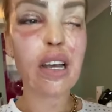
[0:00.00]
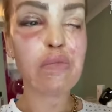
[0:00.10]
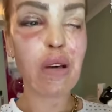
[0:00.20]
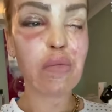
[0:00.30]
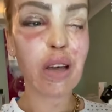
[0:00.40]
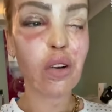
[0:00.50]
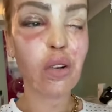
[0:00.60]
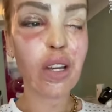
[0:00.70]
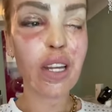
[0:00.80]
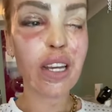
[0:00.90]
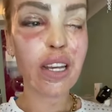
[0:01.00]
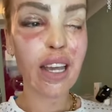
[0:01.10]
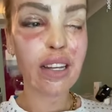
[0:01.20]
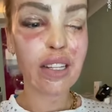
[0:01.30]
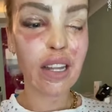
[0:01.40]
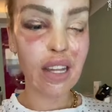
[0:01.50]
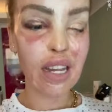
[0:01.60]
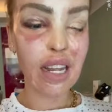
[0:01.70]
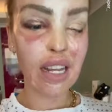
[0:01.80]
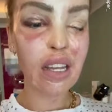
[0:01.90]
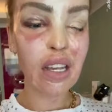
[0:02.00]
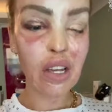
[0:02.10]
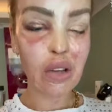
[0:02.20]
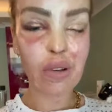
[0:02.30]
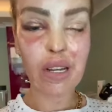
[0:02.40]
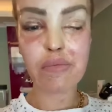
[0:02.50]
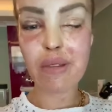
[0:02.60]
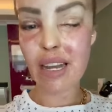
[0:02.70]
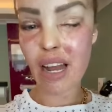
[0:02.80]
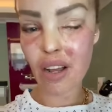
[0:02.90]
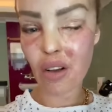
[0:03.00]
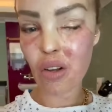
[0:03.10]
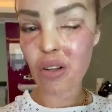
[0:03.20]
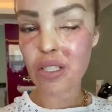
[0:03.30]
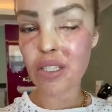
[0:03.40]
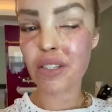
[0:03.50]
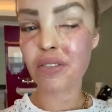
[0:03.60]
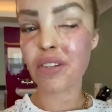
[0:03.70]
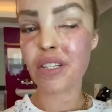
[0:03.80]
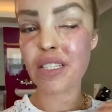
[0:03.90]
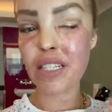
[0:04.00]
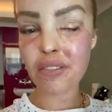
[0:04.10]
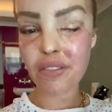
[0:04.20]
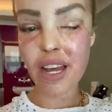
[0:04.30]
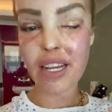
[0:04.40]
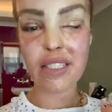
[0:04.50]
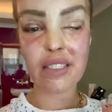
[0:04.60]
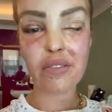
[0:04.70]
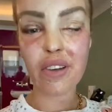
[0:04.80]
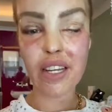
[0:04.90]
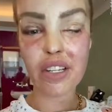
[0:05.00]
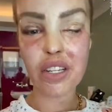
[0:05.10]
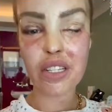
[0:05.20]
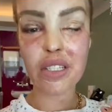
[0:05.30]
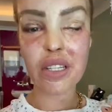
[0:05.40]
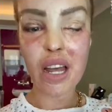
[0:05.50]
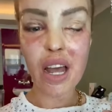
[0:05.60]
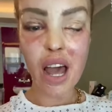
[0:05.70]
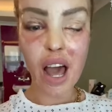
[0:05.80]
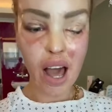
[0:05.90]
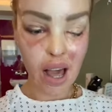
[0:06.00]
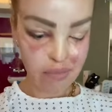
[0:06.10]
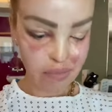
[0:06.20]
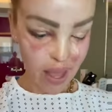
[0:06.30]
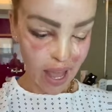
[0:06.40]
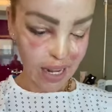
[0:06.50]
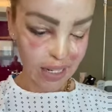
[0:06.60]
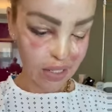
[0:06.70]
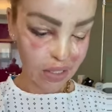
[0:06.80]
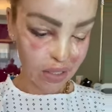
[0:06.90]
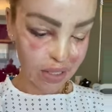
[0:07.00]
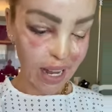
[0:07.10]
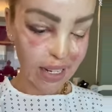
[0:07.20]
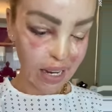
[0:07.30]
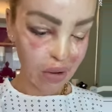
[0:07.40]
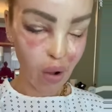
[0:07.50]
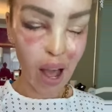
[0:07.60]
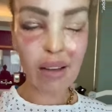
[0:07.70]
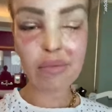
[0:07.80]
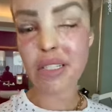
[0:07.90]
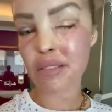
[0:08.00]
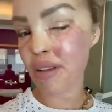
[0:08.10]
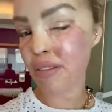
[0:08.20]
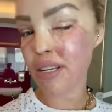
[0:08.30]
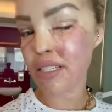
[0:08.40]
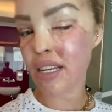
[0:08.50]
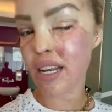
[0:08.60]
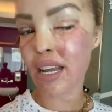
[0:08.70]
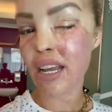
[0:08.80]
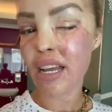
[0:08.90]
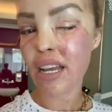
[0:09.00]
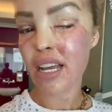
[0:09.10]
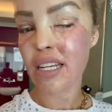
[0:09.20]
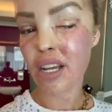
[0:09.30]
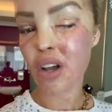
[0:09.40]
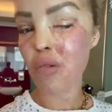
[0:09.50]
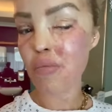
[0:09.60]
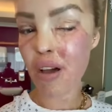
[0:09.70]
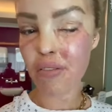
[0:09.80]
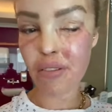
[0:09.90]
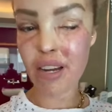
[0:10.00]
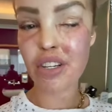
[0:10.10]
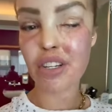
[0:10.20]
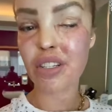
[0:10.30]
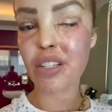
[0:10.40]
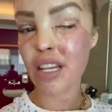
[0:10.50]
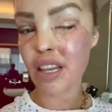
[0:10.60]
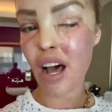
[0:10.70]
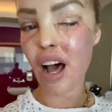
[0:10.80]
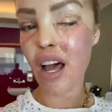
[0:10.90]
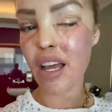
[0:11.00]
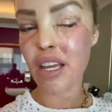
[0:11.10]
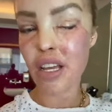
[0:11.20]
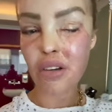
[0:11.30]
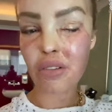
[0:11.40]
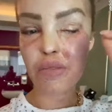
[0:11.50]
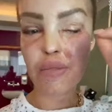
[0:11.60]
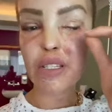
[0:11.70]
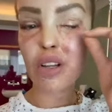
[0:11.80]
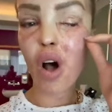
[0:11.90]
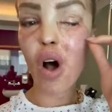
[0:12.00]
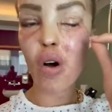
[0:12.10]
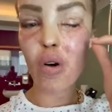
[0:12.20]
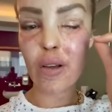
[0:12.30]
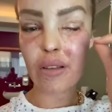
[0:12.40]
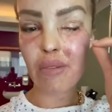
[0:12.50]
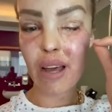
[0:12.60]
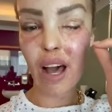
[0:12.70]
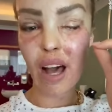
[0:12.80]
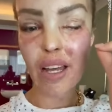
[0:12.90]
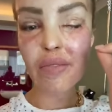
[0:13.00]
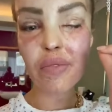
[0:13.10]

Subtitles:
But my cornea kept thinning, which meant I got lots of different defects, infections. And sadly, what happened to me recently is I got a perforation in the eye, which means a hole in my eye,